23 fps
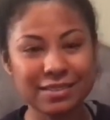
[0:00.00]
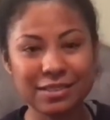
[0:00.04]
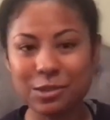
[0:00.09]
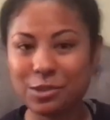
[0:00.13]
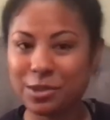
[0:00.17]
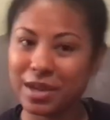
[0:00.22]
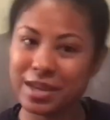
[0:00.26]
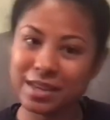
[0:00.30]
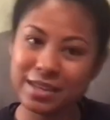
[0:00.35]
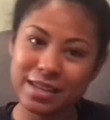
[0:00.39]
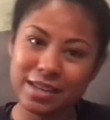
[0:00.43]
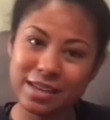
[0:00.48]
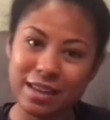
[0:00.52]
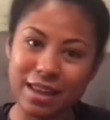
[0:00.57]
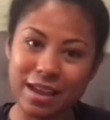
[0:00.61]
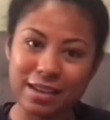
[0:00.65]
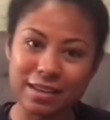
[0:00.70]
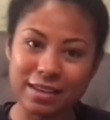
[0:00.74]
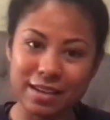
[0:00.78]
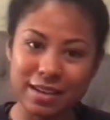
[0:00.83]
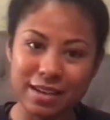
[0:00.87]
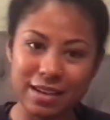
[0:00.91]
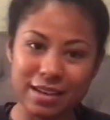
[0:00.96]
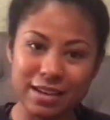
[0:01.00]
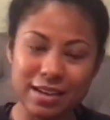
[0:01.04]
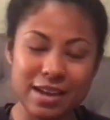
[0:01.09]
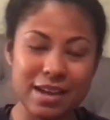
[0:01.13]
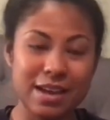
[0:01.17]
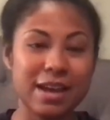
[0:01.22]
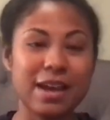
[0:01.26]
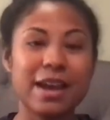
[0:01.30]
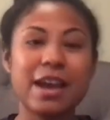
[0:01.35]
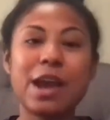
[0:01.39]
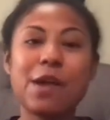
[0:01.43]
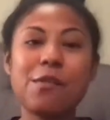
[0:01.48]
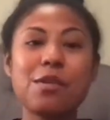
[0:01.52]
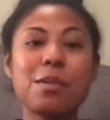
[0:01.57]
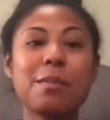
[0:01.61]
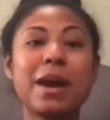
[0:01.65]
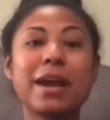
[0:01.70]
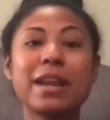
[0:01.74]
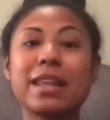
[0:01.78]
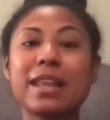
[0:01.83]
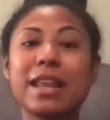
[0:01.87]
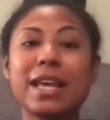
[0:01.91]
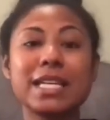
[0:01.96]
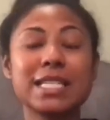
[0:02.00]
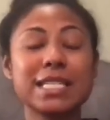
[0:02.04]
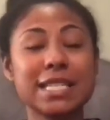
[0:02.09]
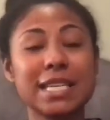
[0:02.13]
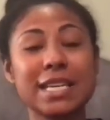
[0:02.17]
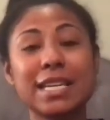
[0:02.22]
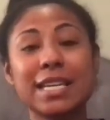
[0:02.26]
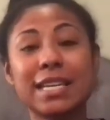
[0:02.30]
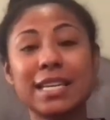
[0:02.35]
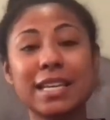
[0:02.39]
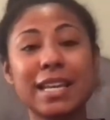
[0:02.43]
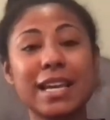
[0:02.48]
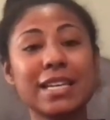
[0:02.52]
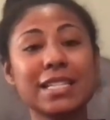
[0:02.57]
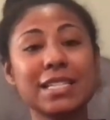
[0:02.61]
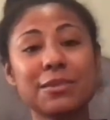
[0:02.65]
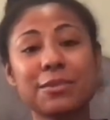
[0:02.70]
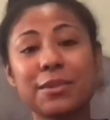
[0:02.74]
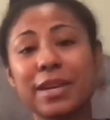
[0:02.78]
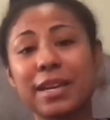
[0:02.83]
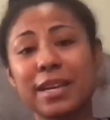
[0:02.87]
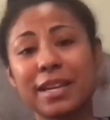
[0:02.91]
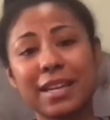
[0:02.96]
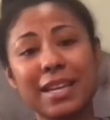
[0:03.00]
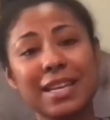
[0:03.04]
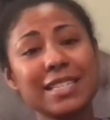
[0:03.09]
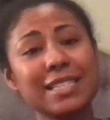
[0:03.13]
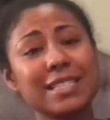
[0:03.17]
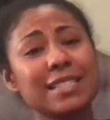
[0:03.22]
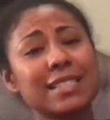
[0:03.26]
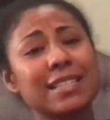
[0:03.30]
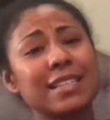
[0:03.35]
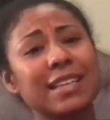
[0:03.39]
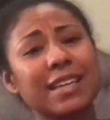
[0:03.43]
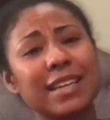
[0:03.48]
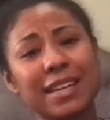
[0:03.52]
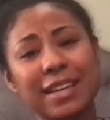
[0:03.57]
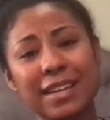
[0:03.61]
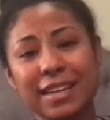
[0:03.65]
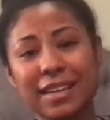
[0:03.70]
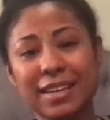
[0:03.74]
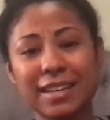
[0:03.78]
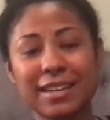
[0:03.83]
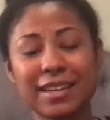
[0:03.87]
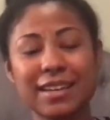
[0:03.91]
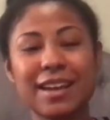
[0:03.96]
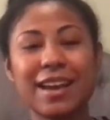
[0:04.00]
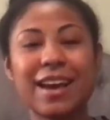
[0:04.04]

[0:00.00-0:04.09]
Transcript: You can't think like that. Everybody, let's eat, let's win, let's get it.